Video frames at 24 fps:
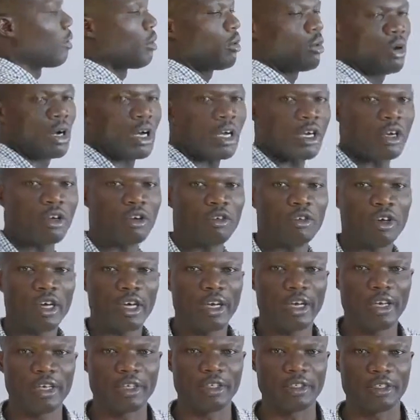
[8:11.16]
1 over
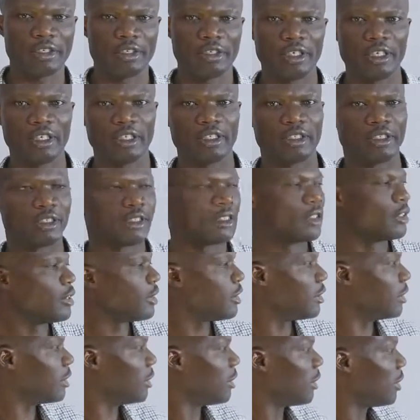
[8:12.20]
8, yes.
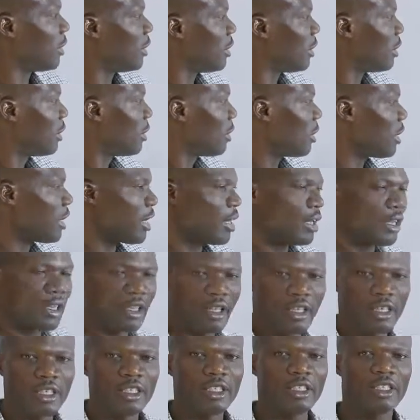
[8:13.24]

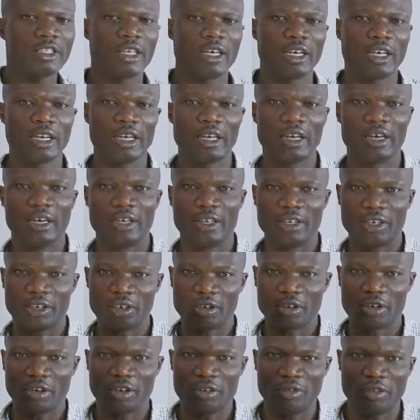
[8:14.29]
This is an eighth. To
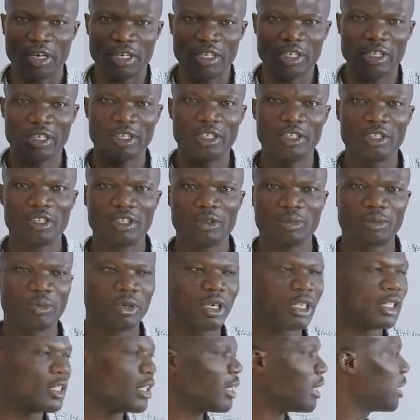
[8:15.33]
convert into
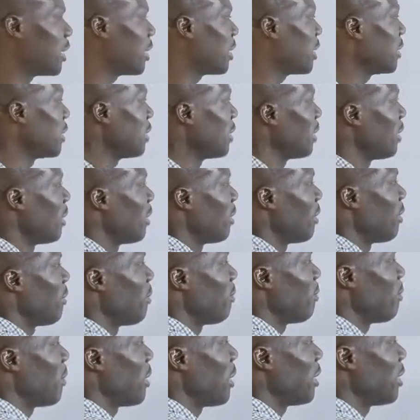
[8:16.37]
percentage,
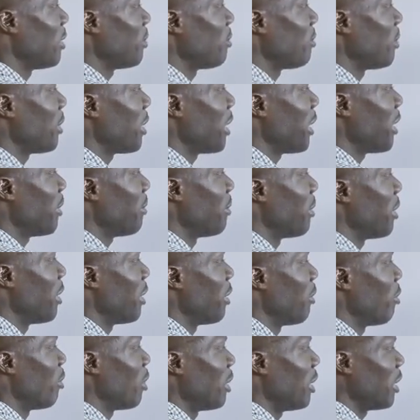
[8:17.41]
multiply by
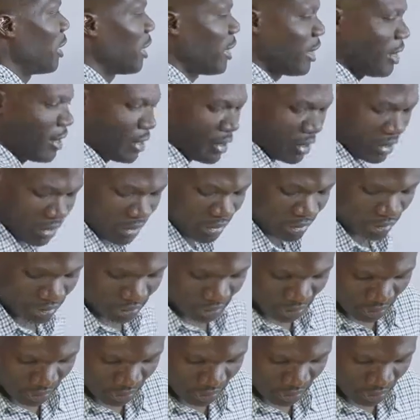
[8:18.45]
100.